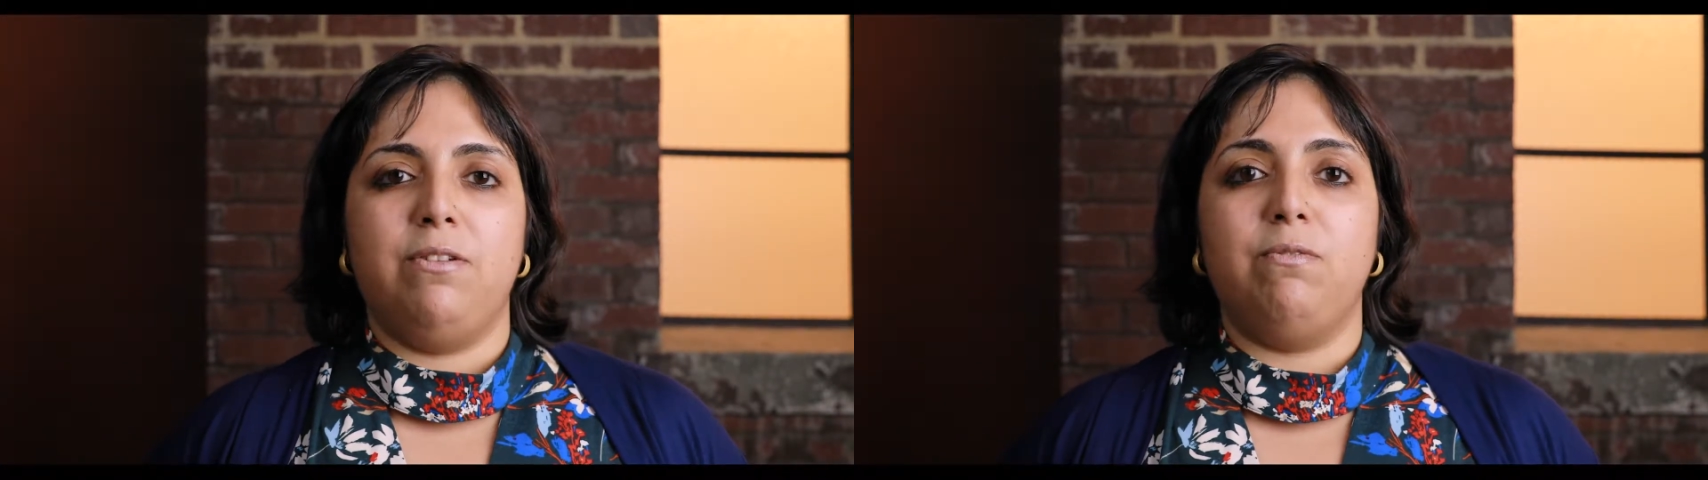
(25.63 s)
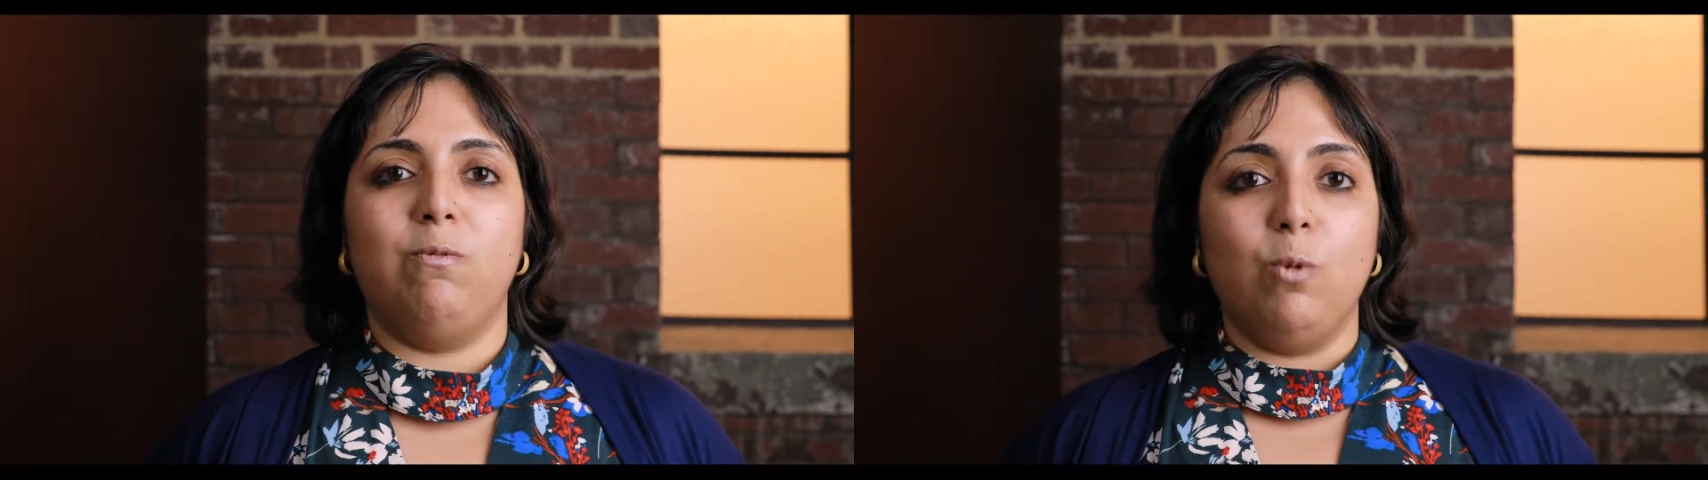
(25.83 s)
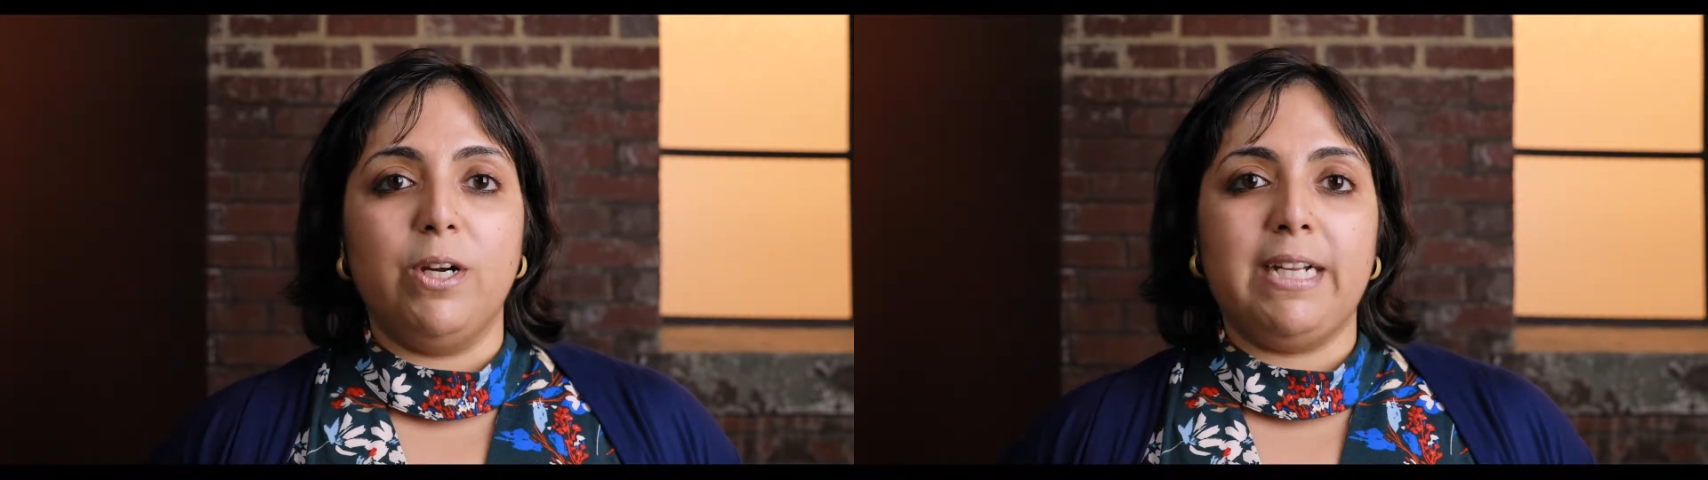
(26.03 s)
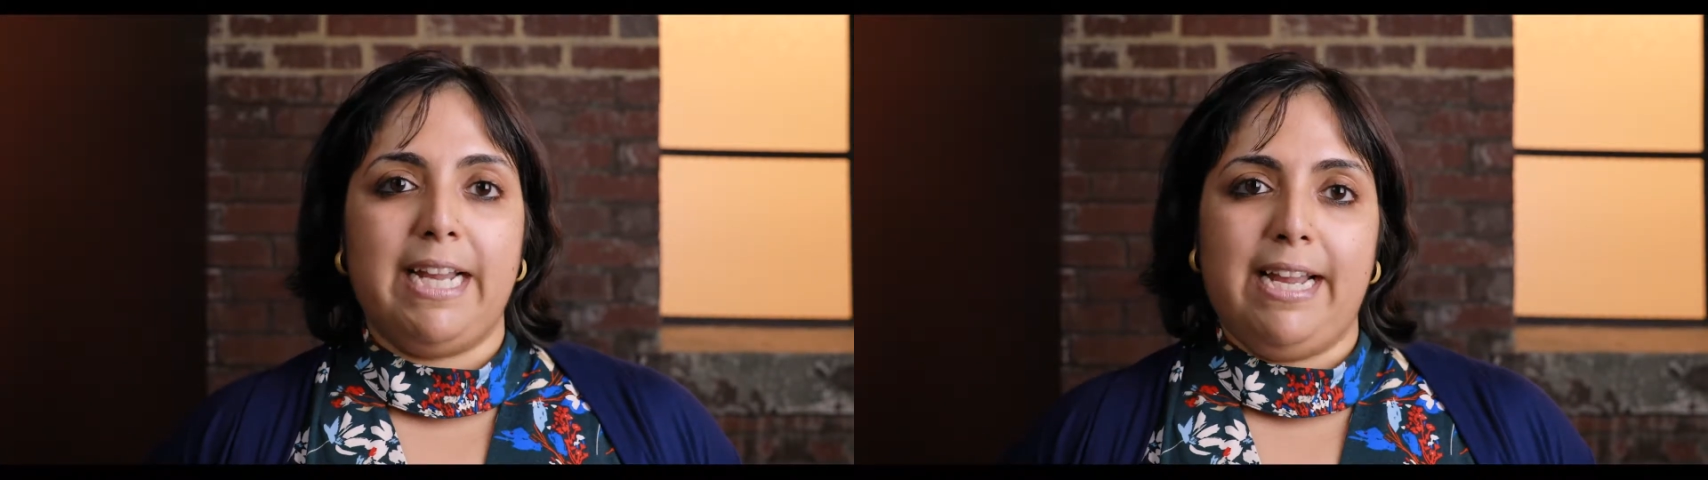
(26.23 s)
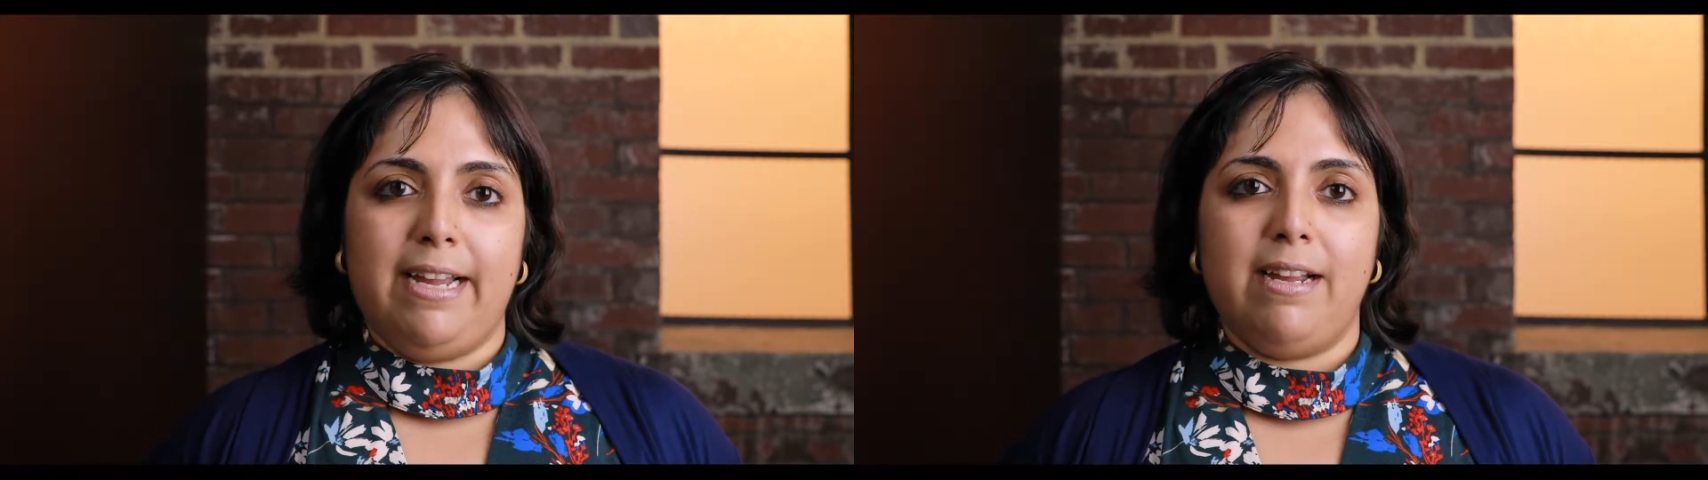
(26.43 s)
of
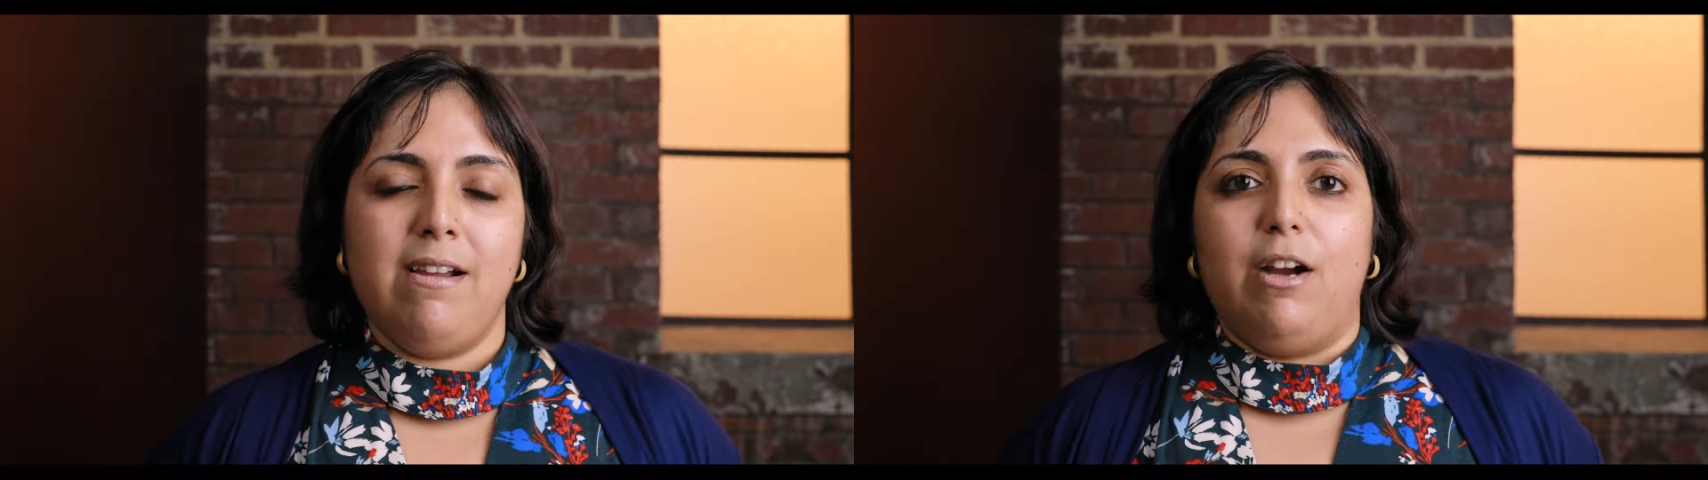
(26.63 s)
working.